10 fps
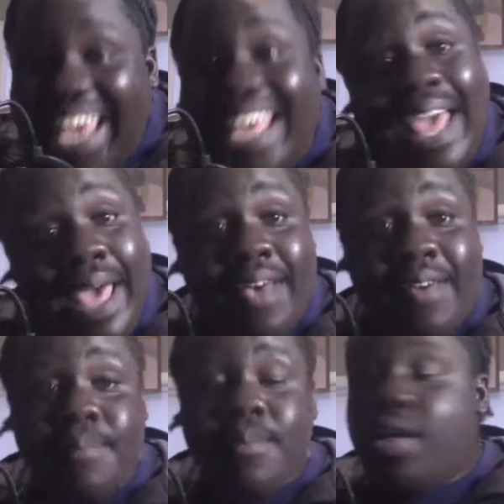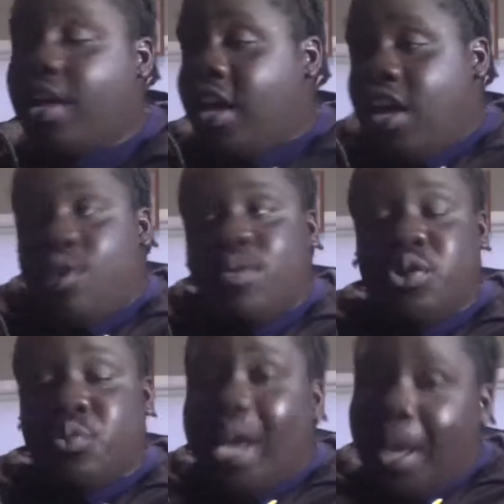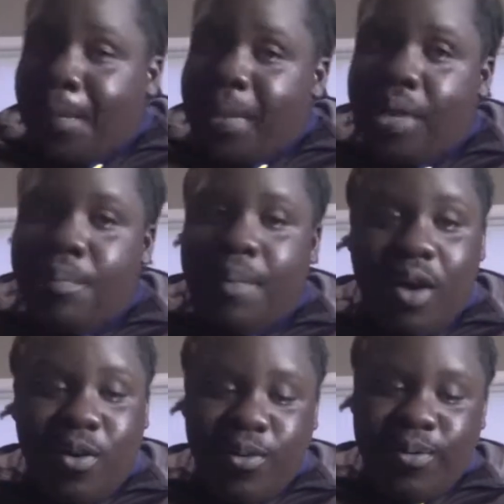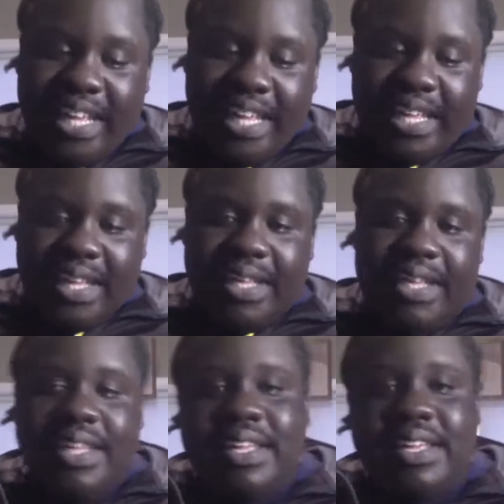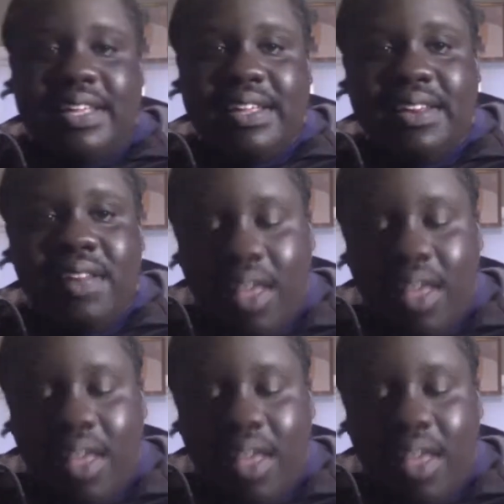a.m. When you wake up in the morning,